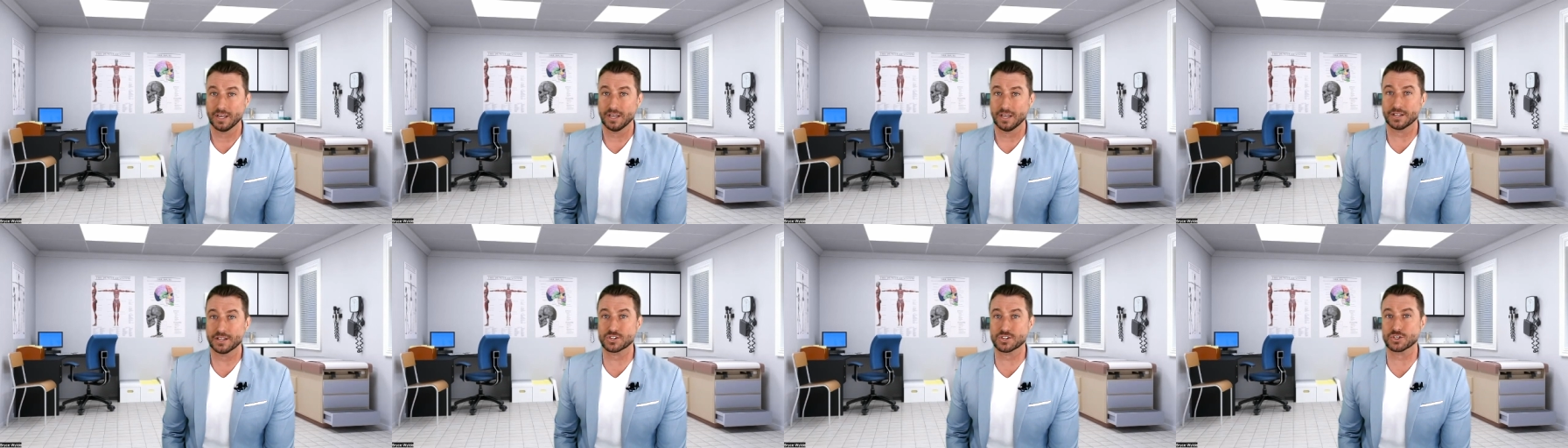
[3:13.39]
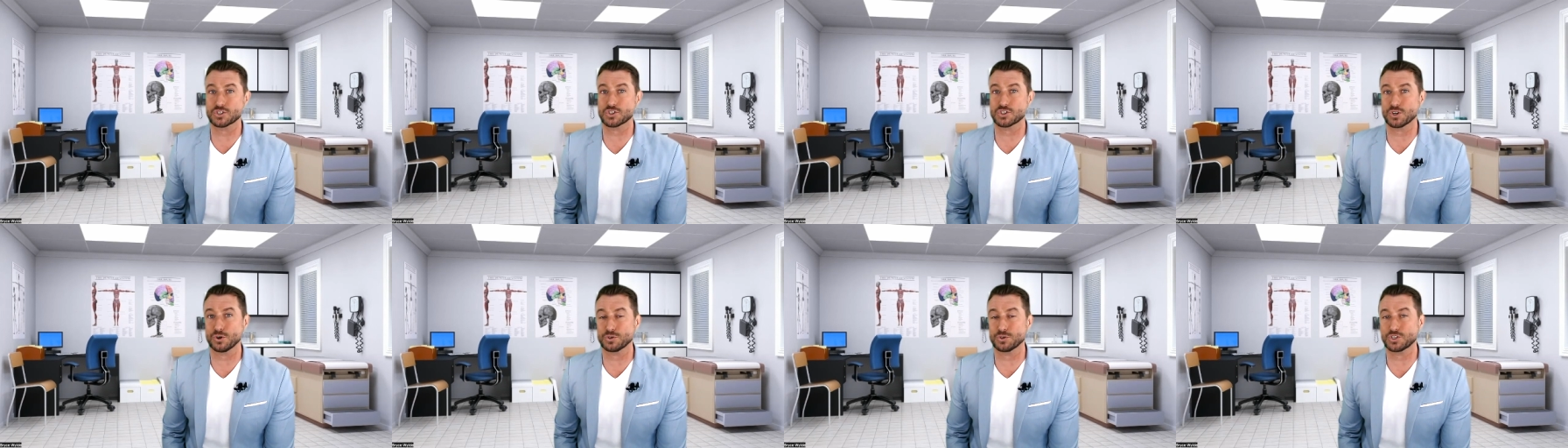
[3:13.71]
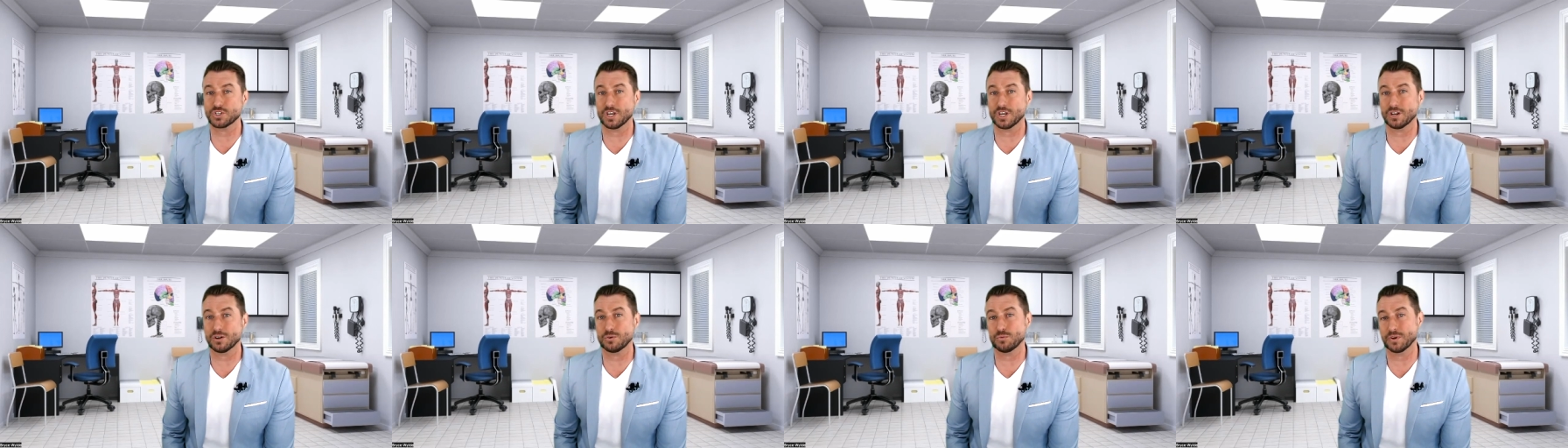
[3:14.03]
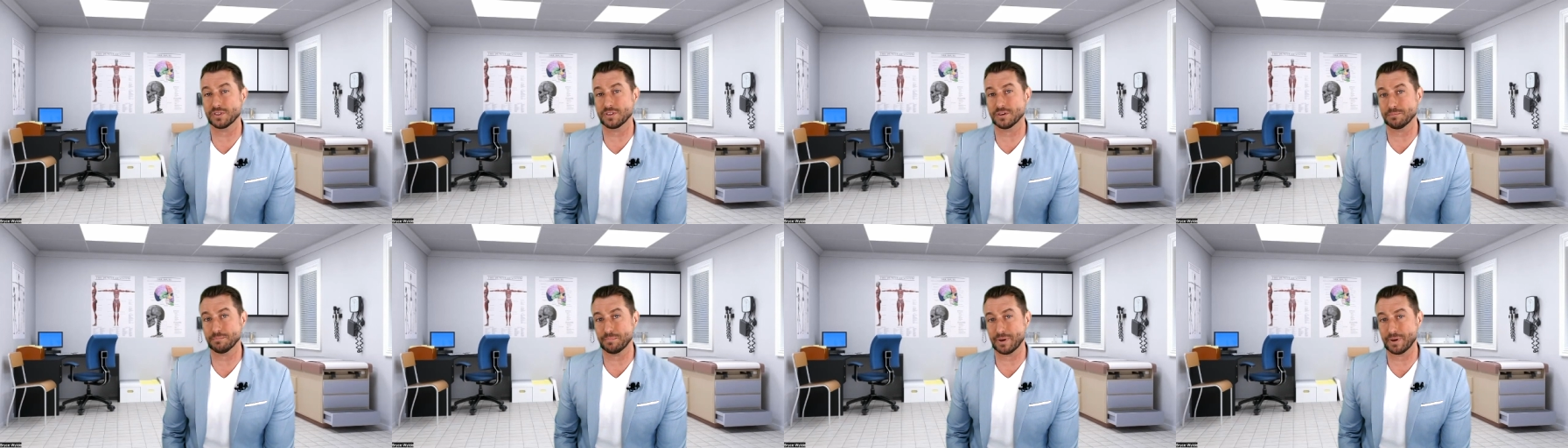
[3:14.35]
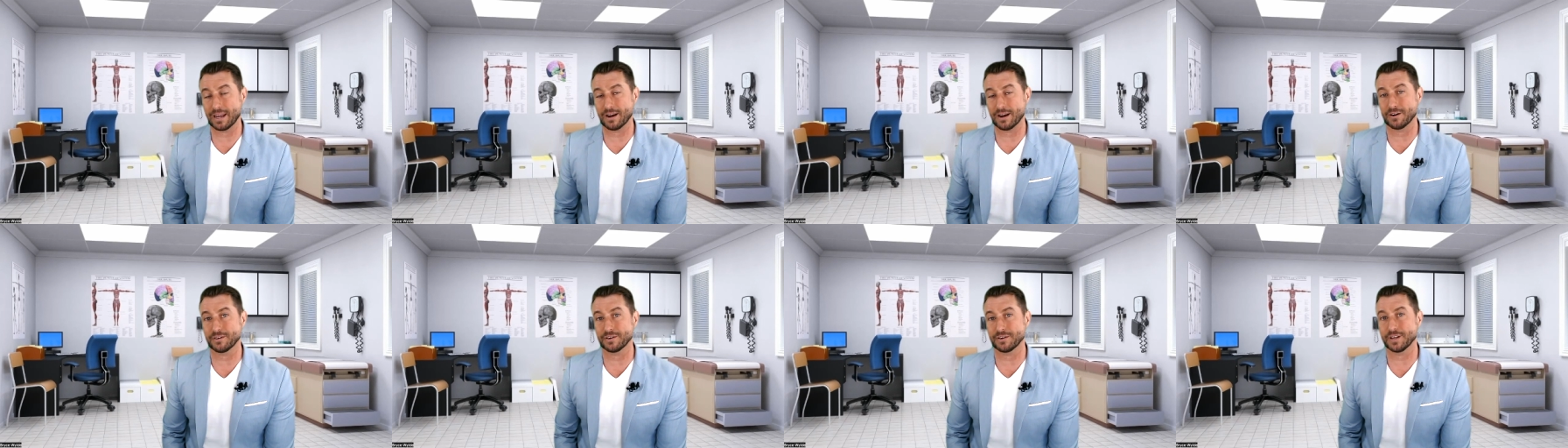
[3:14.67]
is associated with
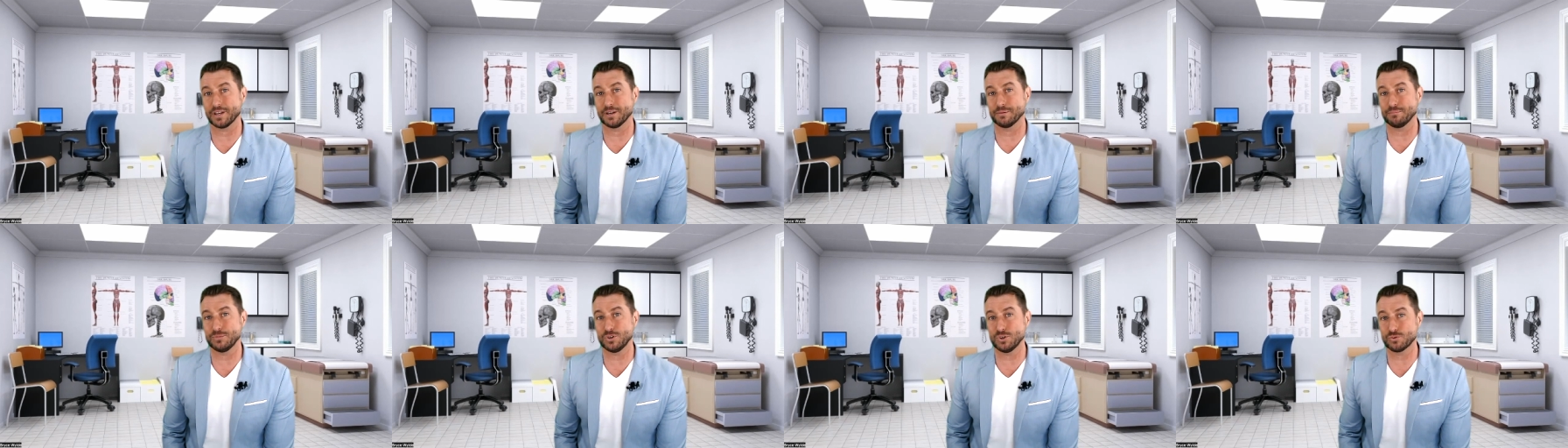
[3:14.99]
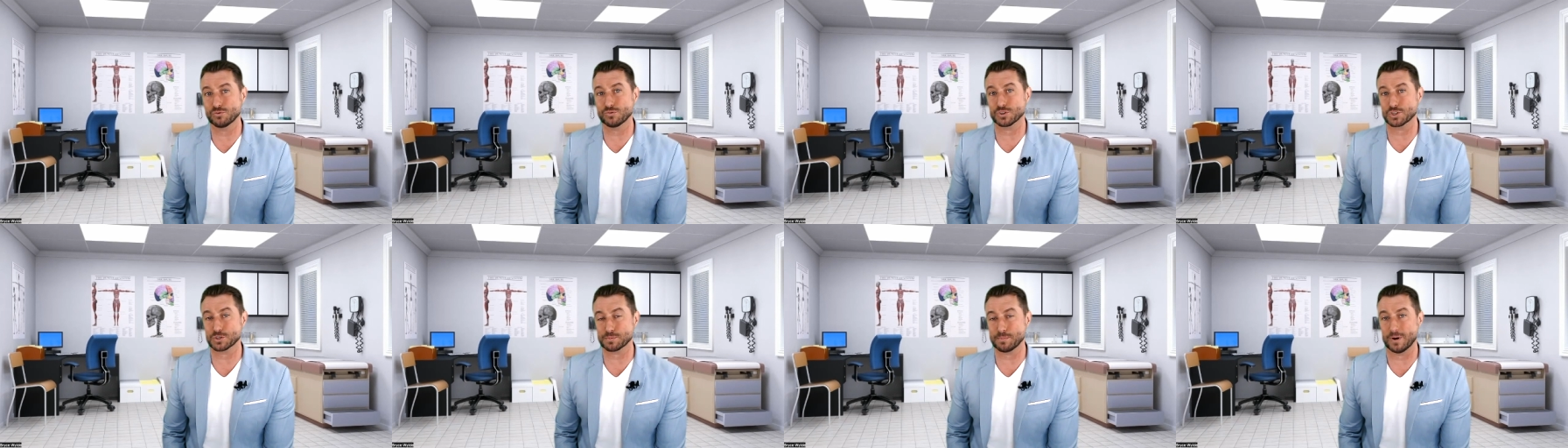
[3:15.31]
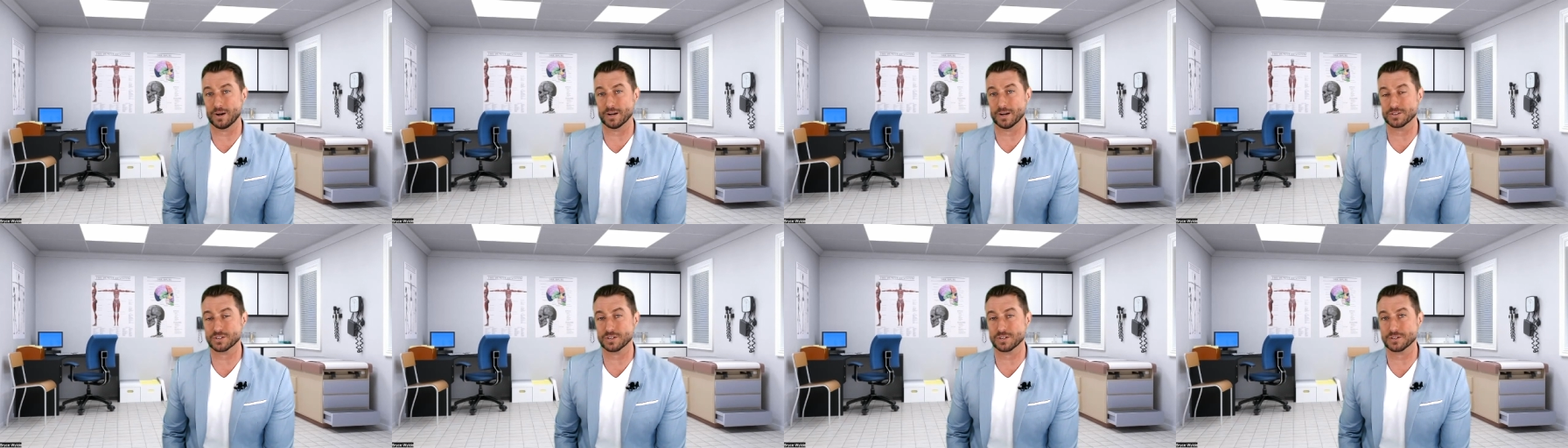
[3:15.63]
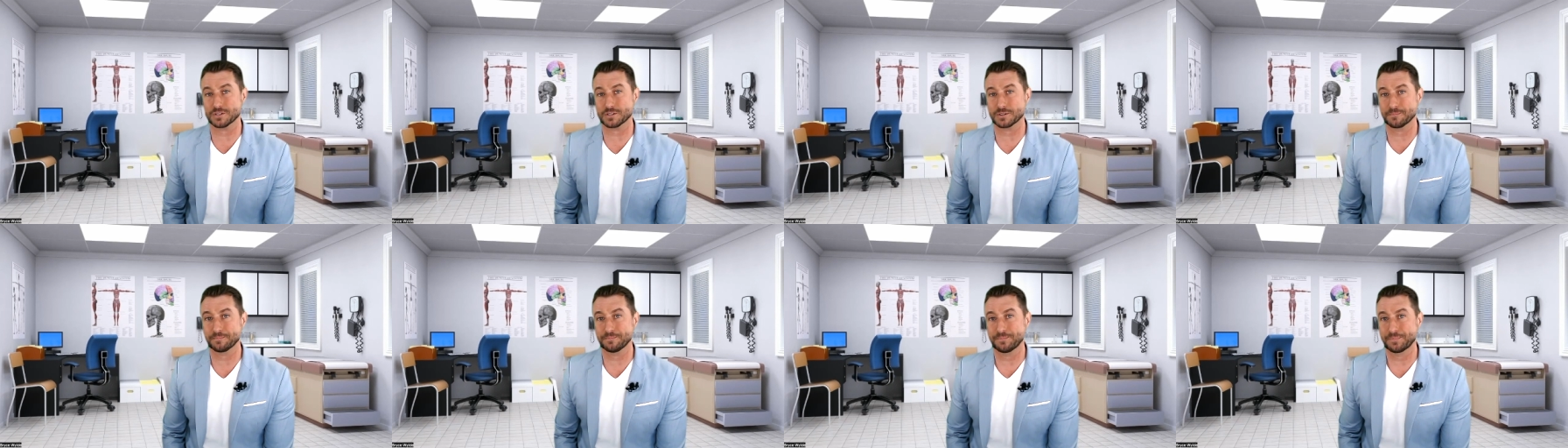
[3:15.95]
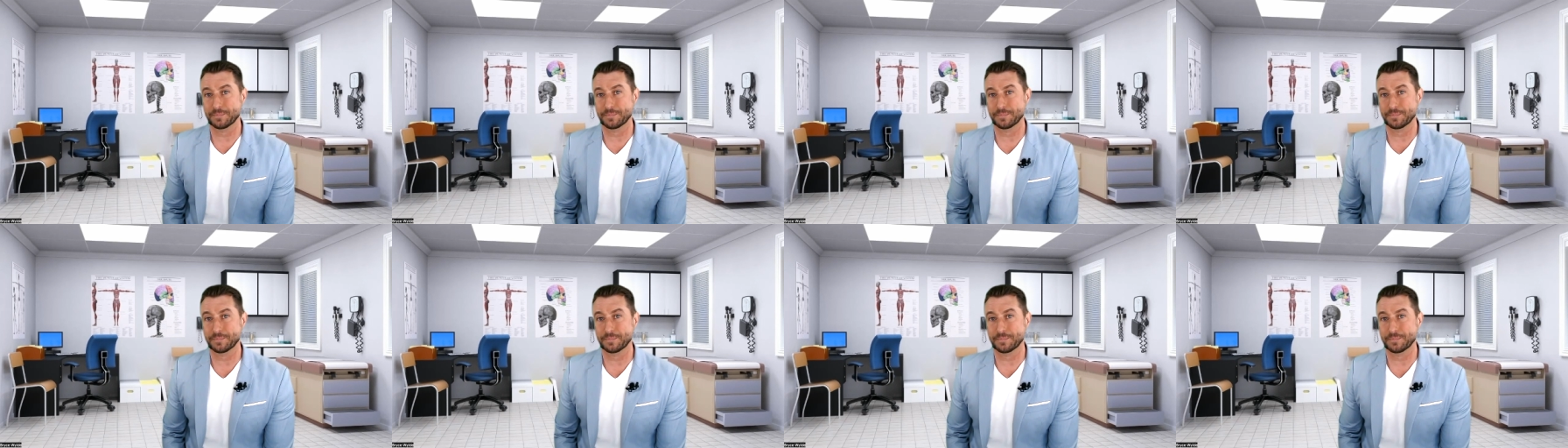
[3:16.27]
impaired immune responses.